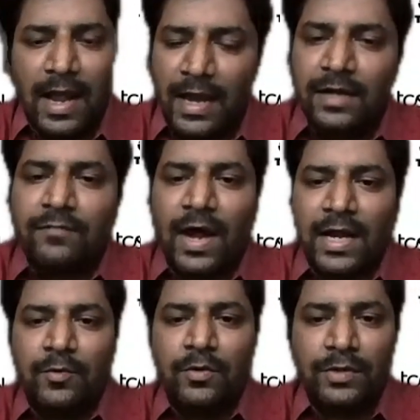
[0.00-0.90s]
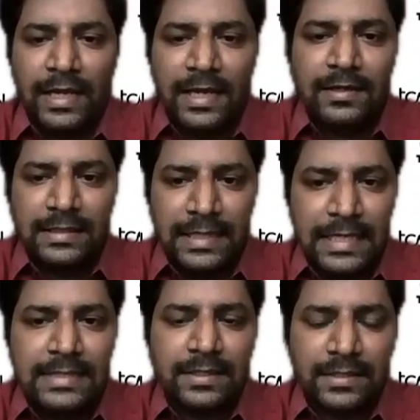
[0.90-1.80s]
And why do you think
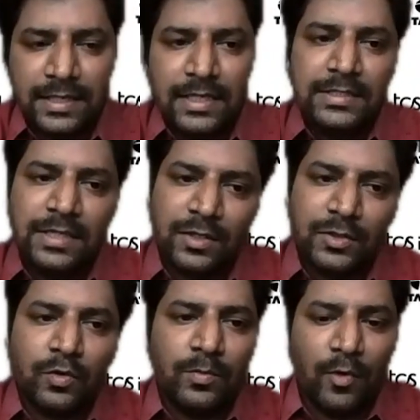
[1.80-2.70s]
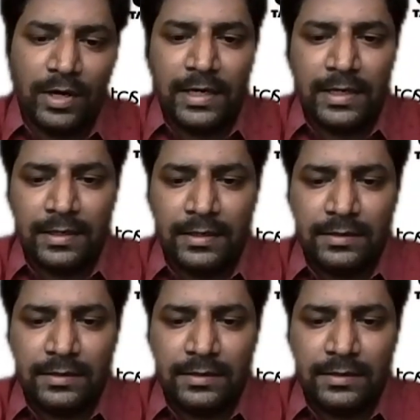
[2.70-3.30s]
these skills are so important?